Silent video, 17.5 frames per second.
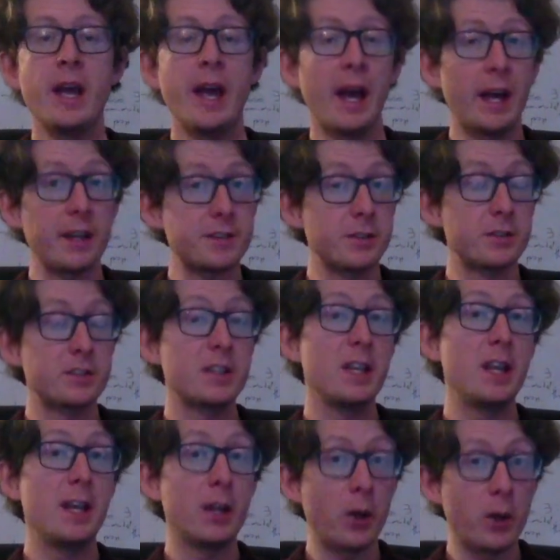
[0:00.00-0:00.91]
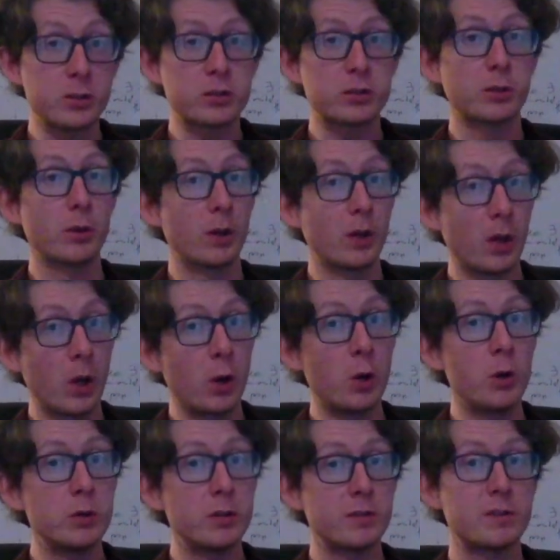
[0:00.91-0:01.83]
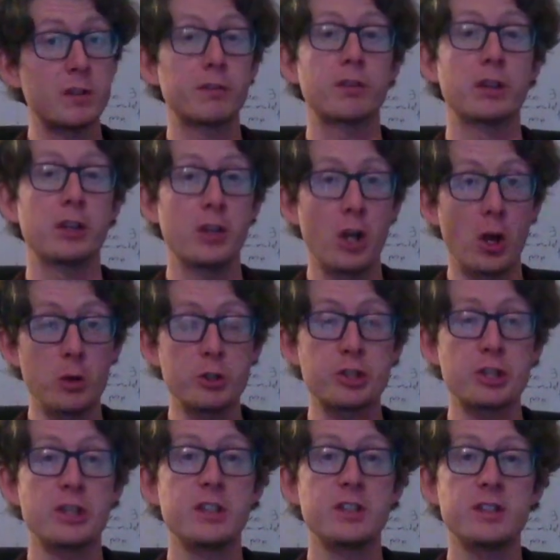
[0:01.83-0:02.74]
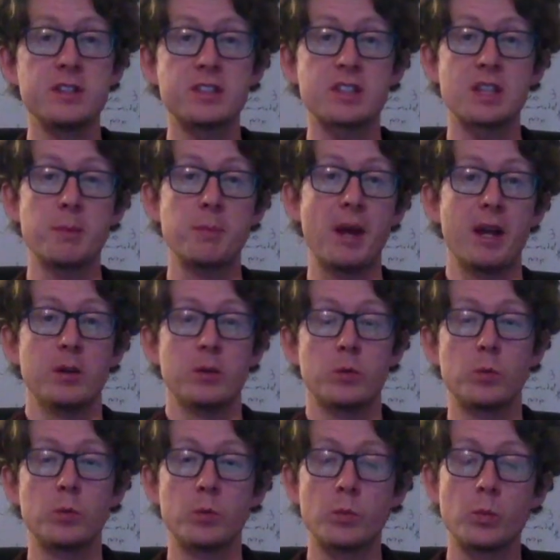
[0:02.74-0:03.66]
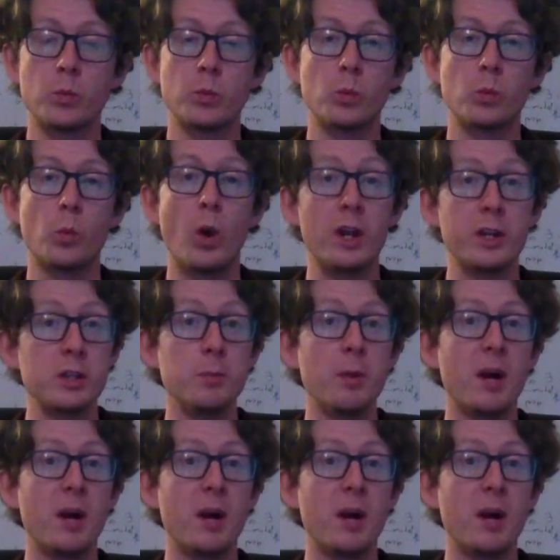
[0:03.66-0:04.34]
As you'll see, he goes through a load of different notions about what you